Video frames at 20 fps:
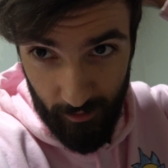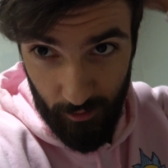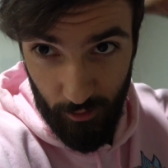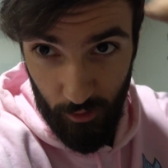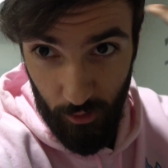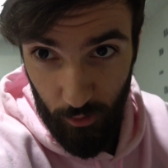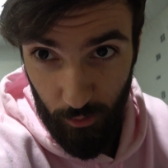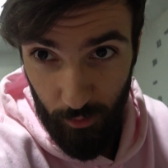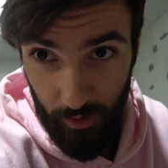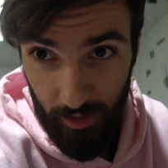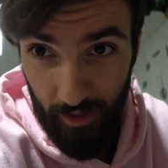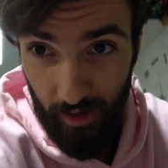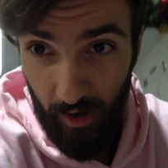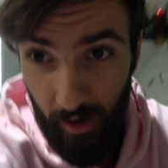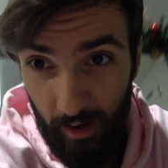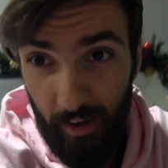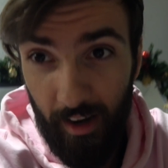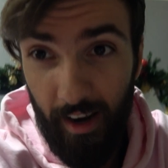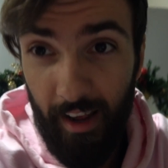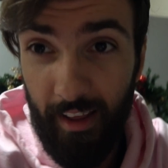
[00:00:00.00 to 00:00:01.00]
So we
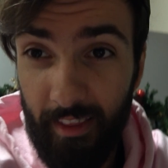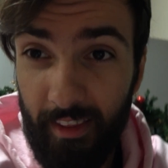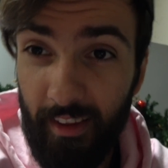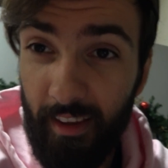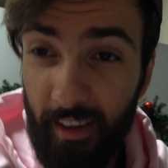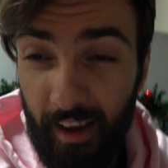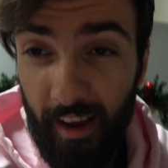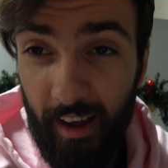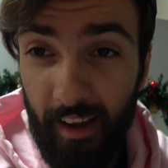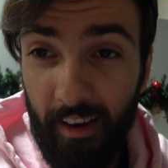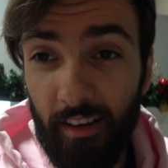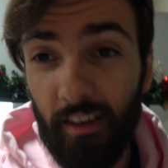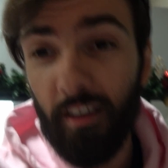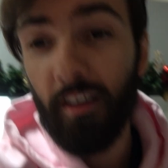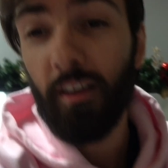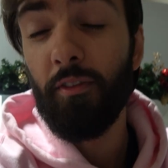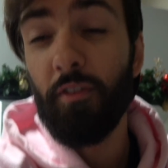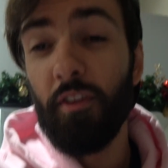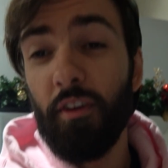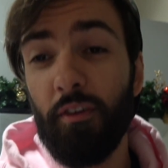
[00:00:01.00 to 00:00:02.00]
are at the end
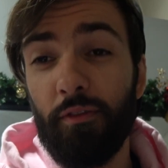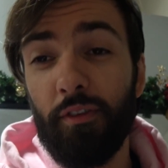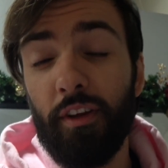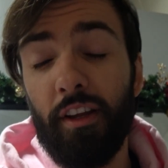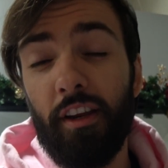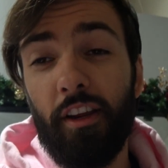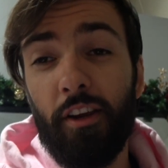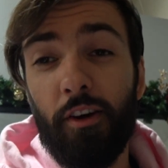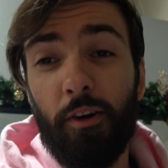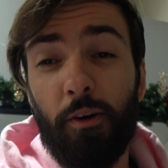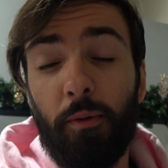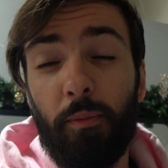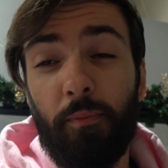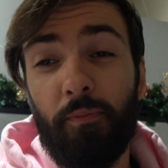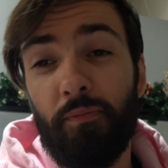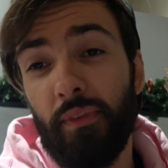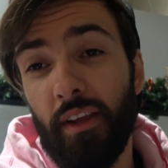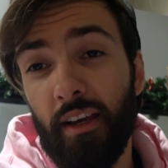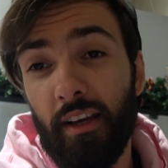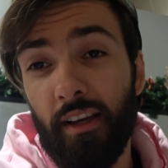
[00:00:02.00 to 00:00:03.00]
of the video,
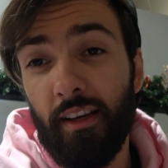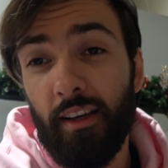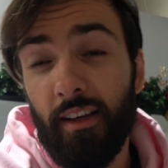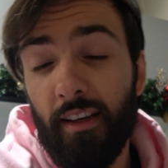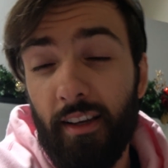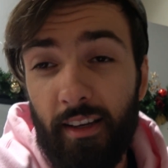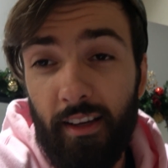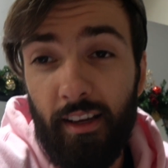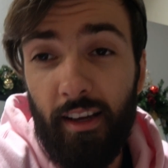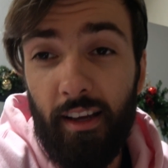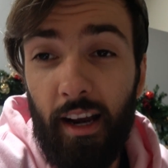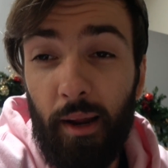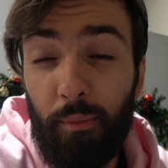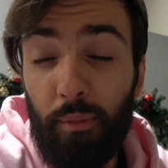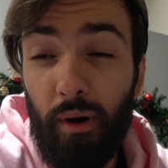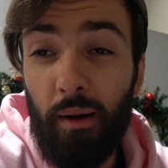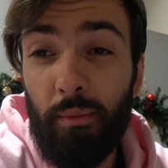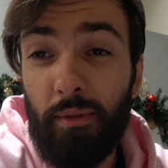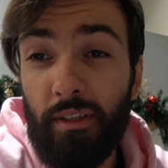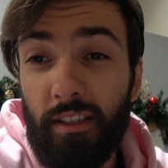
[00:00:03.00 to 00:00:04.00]
and I
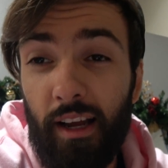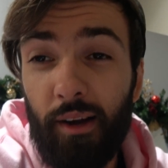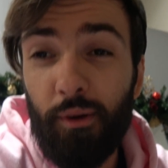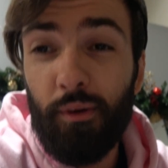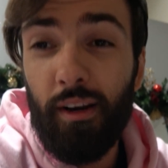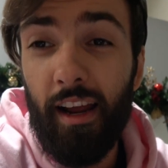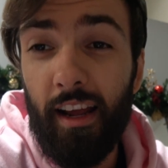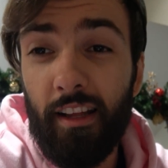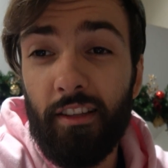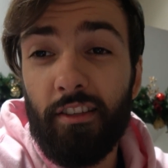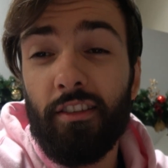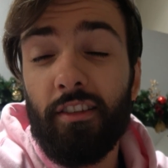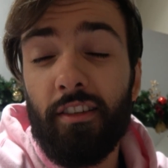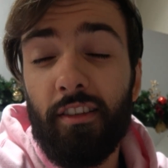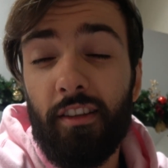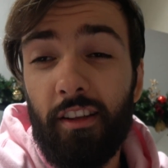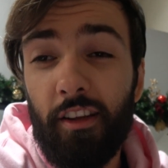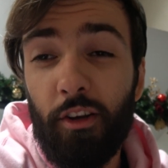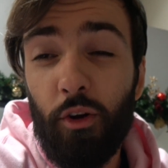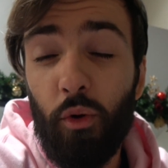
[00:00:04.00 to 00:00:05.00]
promised I would answer
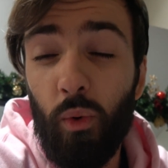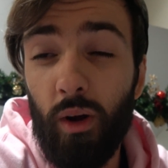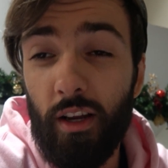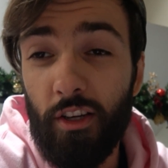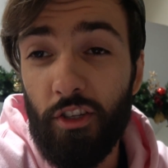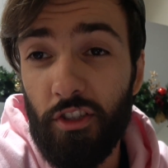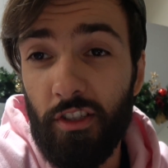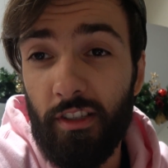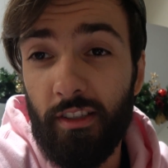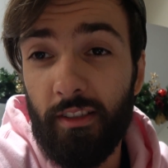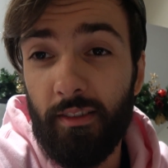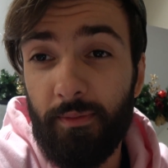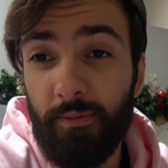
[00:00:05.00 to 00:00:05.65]
the question.